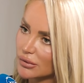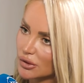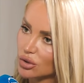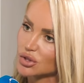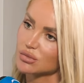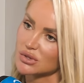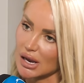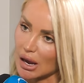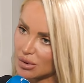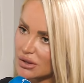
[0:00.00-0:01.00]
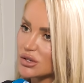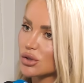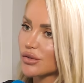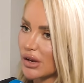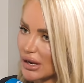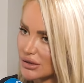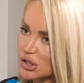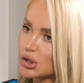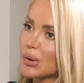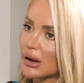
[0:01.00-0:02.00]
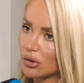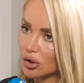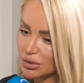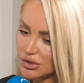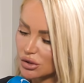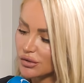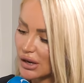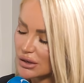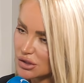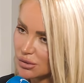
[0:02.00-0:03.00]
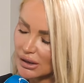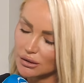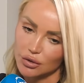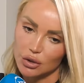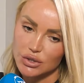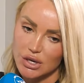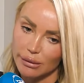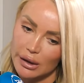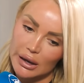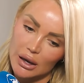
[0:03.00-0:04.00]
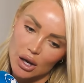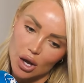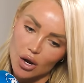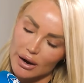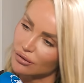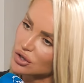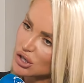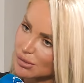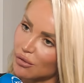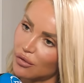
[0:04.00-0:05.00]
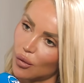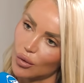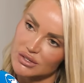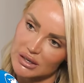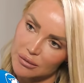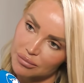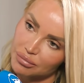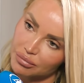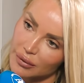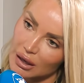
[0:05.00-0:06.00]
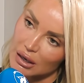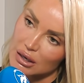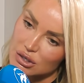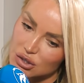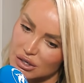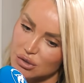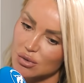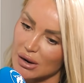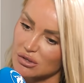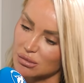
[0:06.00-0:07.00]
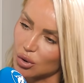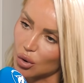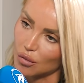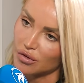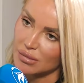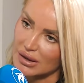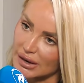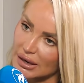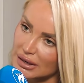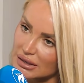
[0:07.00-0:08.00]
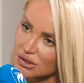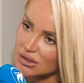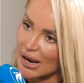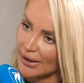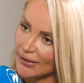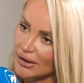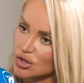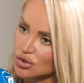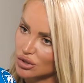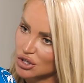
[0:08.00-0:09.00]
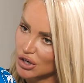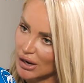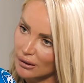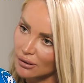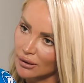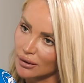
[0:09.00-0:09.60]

the customers are happy. There's enough girls. It's a big club. There's enough girls to work the floor. So, on average, it's about 40. So, this was why it was important for me that I needed to add that structure in